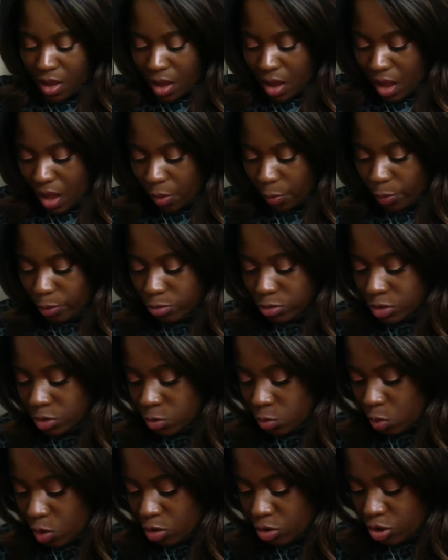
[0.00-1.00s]
I will
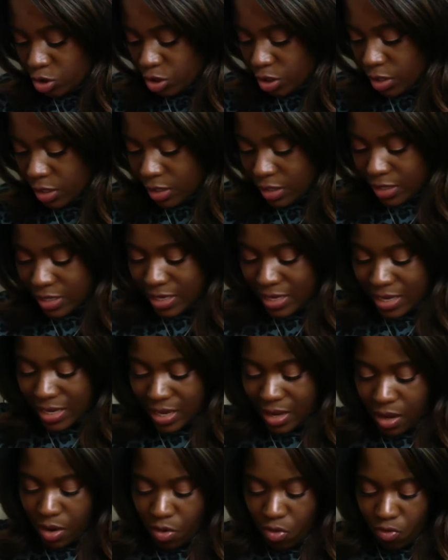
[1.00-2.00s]
swatch
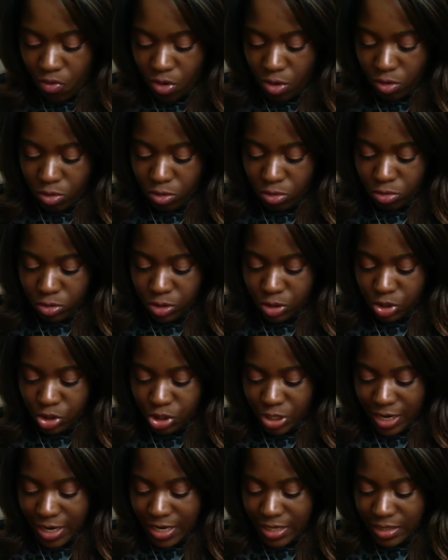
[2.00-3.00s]
the rose
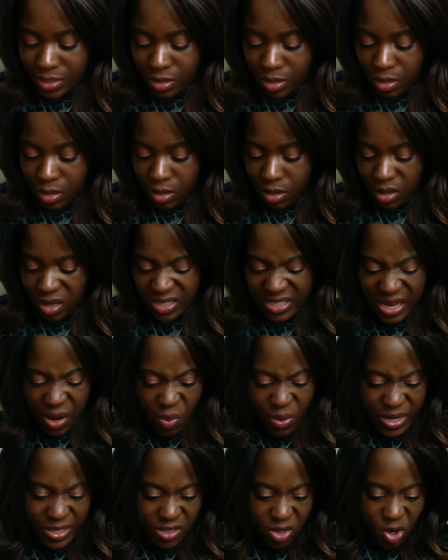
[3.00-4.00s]
shade because that
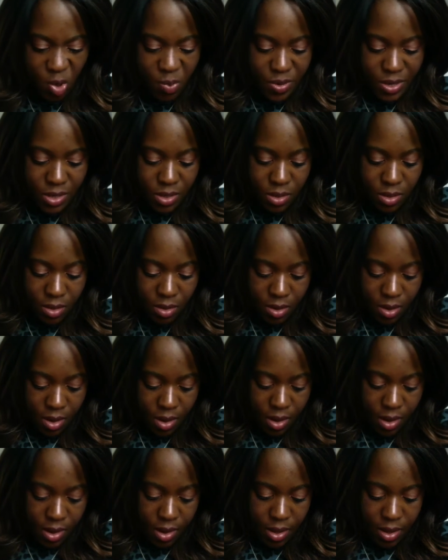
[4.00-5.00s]
one is open.
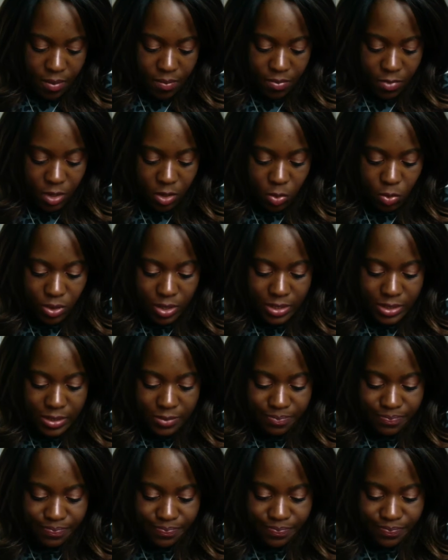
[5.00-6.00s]
The other one
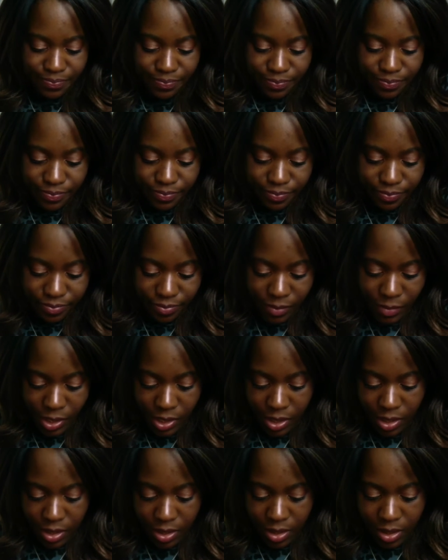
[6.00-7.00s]
isn't.
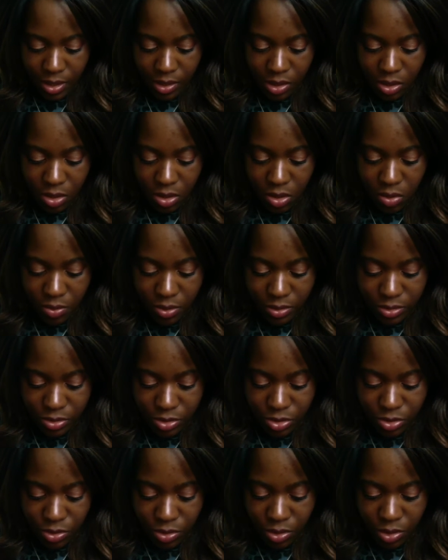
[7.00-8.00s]
And I've got nowhere else
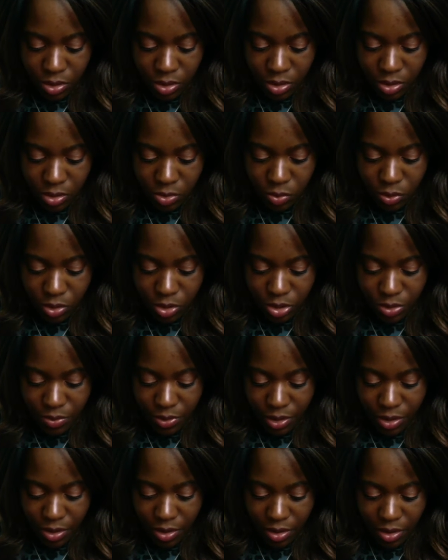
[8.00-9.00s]
to swatch. There
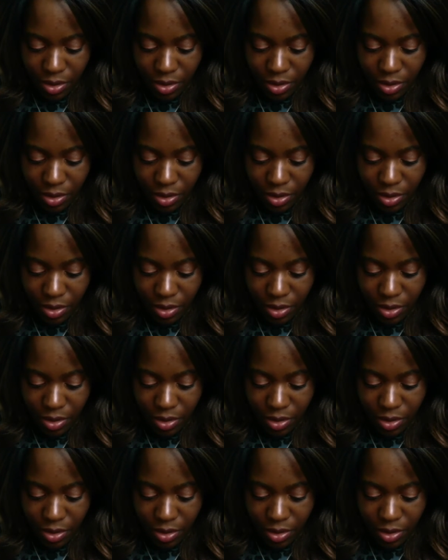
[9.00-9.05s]
we go.